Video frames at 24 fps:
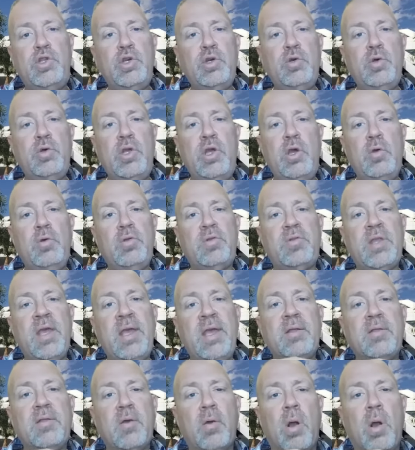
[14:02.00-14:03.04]
do you
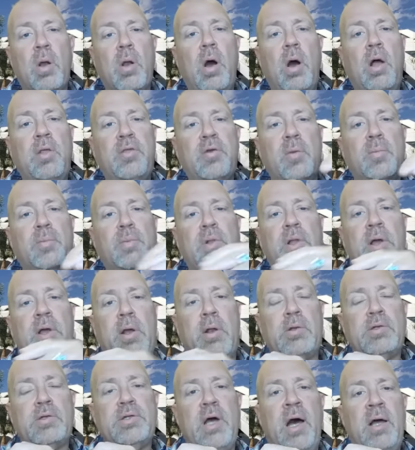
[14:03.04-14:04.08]
think there are other
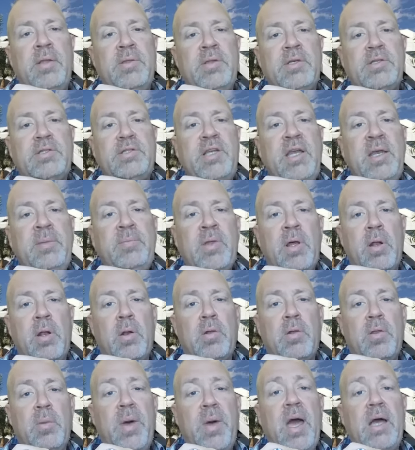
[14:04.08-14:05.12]
players on this team
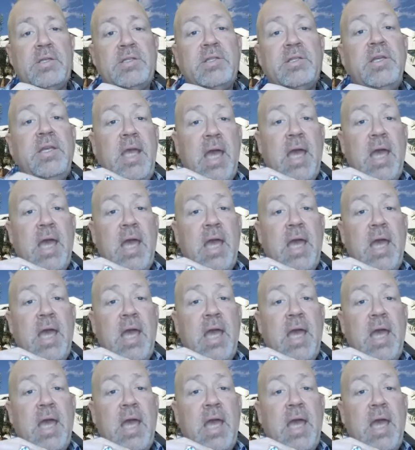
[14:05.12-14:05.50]
that are the best?